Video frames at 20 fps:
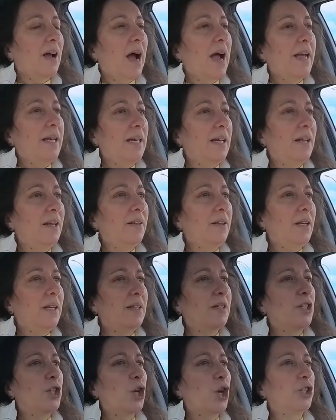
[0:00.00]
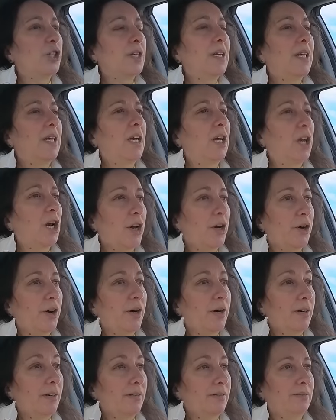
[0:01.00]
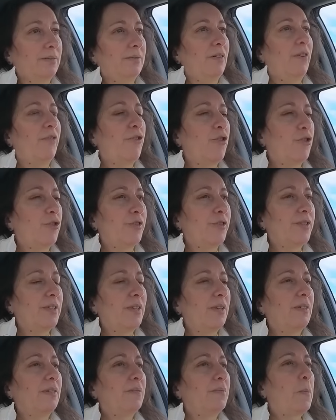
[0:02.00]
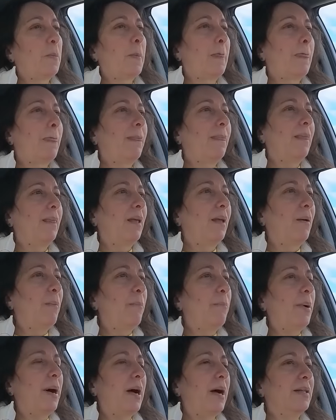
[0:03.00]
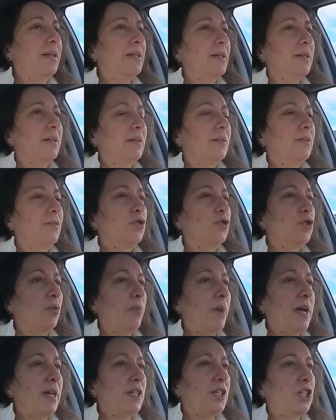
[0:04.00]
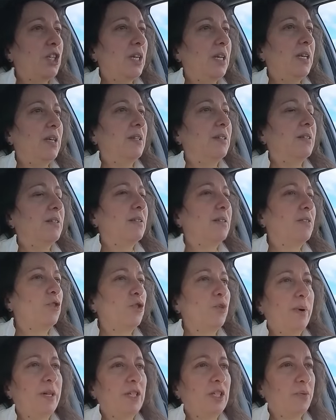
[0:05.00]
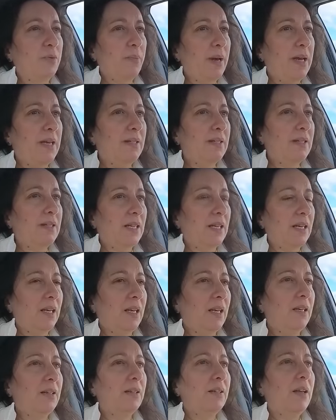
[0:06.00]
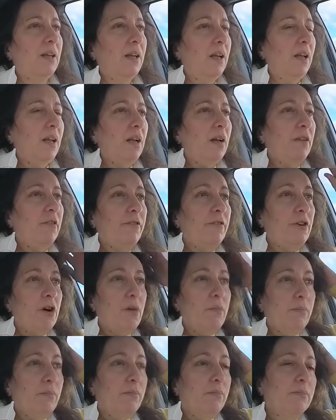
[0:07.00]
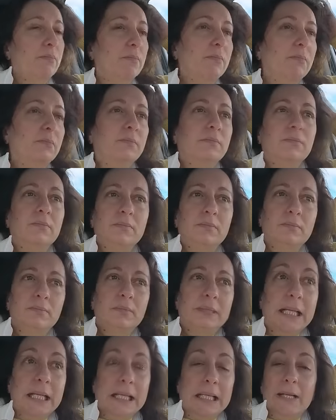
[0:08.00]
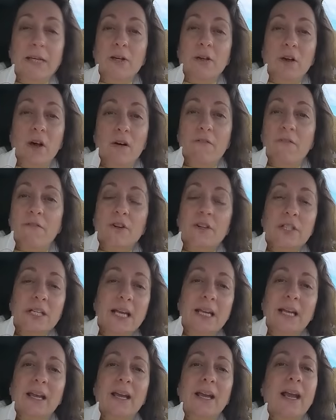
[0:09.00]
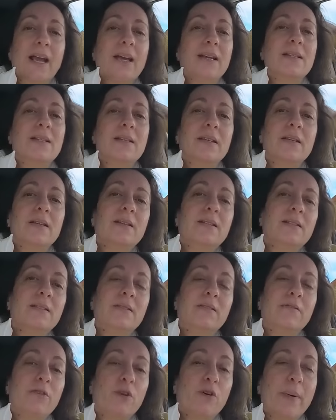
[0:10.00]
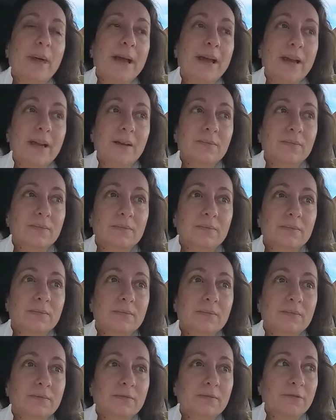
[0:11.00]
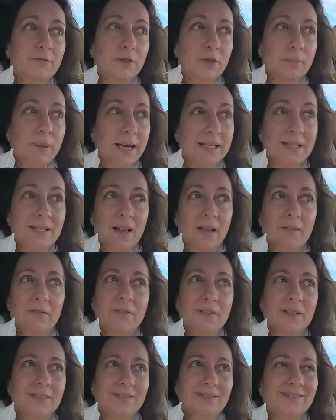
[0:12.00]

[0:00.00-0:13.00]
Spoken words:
I need, it's not clutter, of course. But too much is too much space taken from the little comfort I can get for myself.